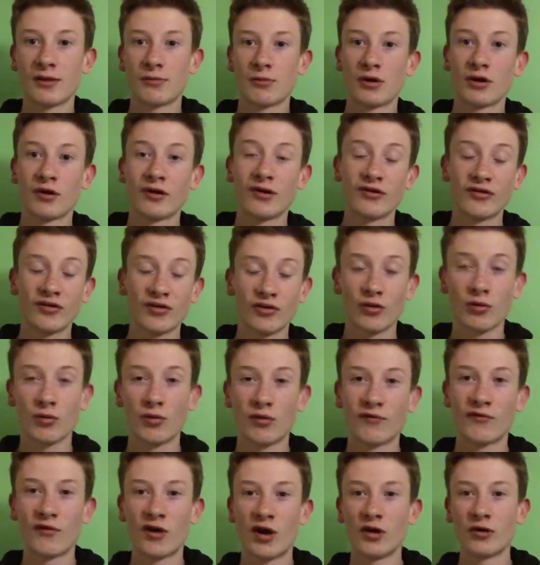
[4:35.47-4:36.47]
We're into the
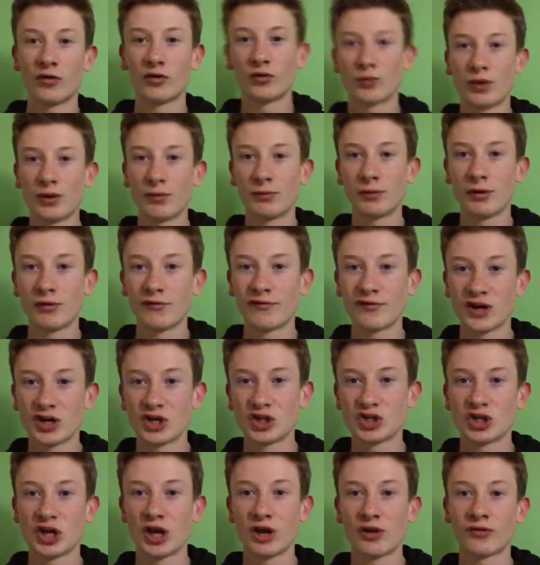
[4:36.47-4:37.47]
quarterfinals, where we will face
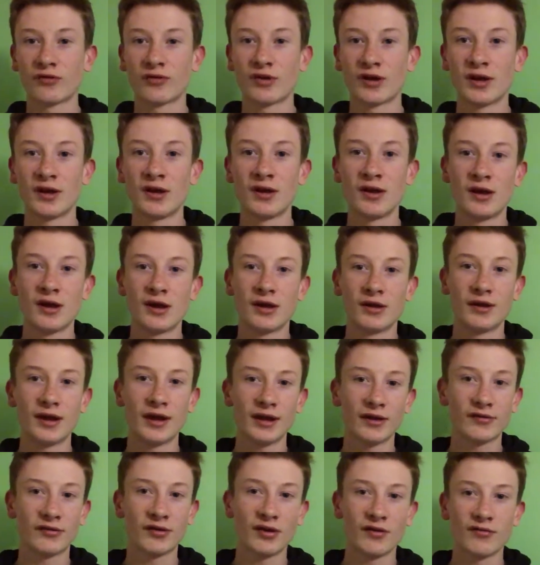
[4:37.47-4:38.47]
Chelsea.
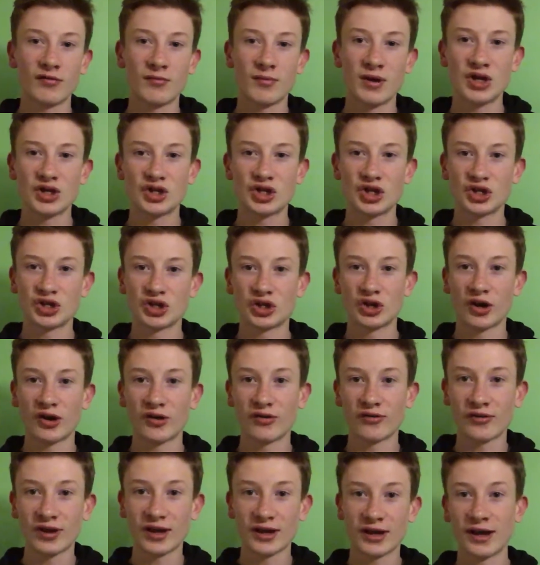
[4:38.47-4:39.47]
Next up for Manchester United,
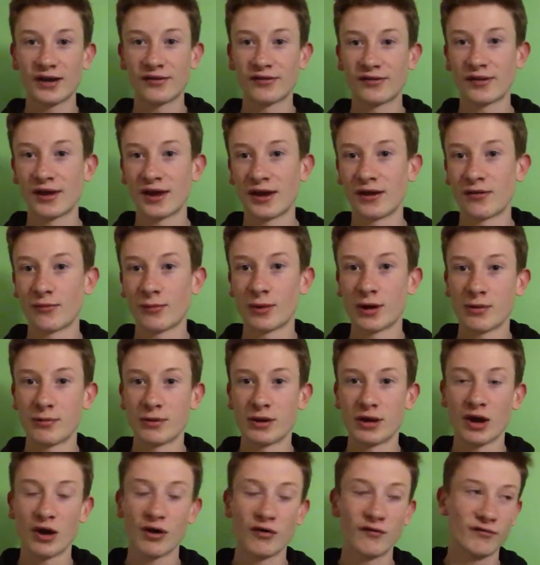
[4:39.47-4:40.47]
Saint Etienne, where
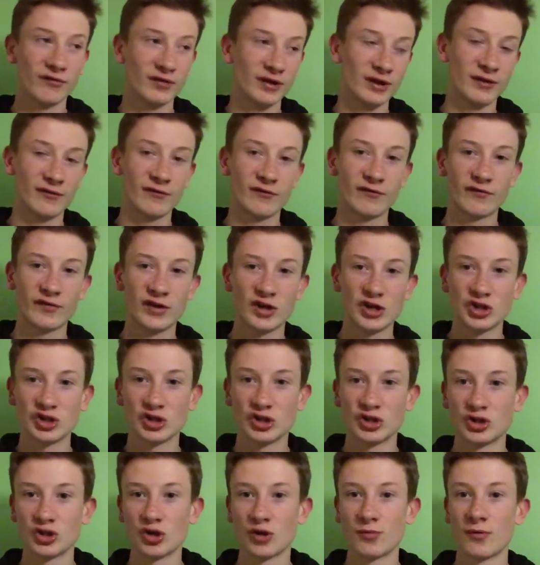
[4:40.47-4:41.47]
we hopefully finish
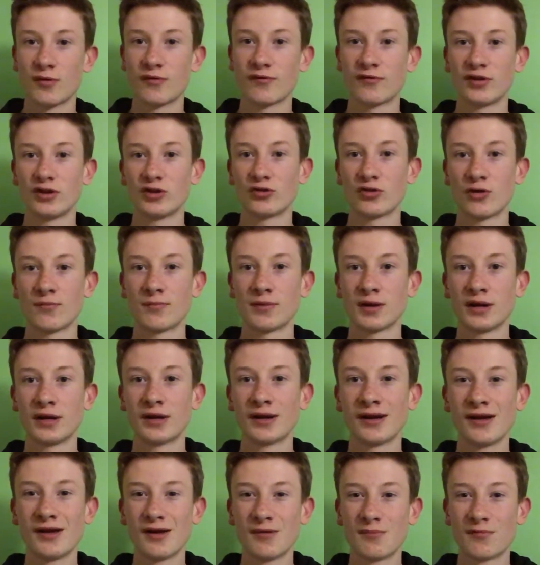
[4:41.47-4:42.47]
the job off in the Europa
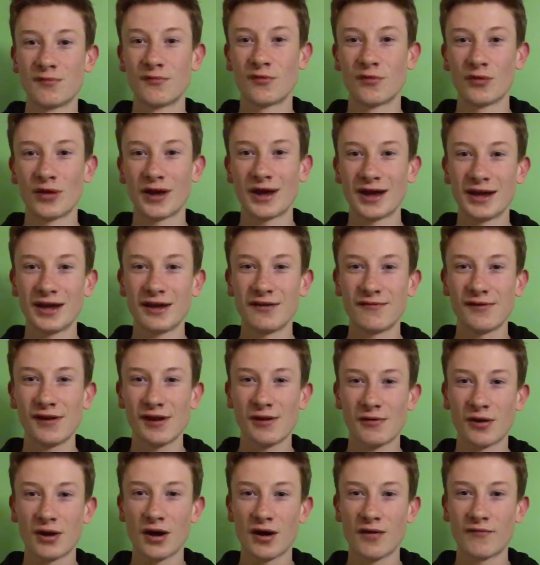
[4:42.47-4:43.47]
League before that
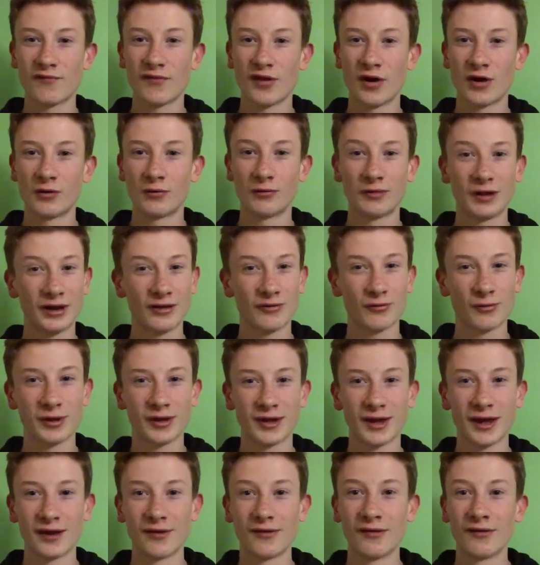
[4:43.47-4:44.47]
EFL Cup final next
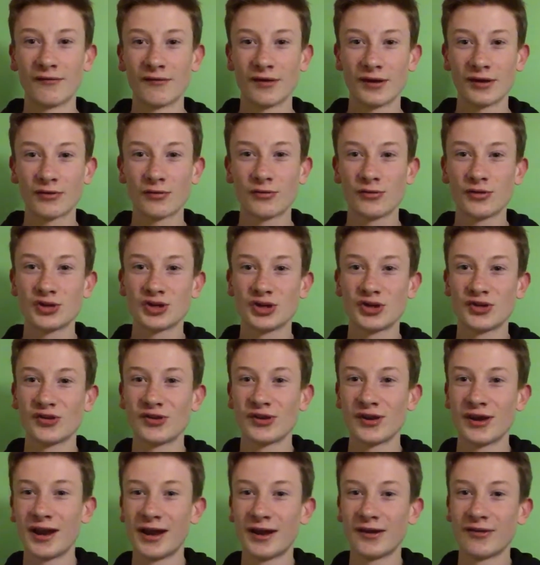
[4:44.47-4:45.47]
weekend. Thanks for watching.
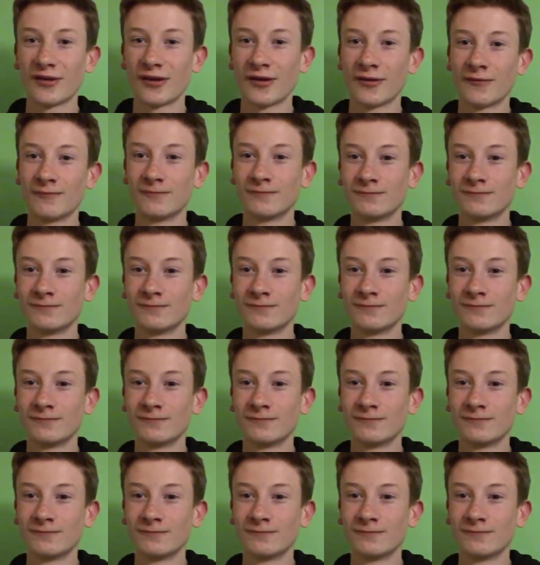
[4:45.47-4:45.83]
See you later.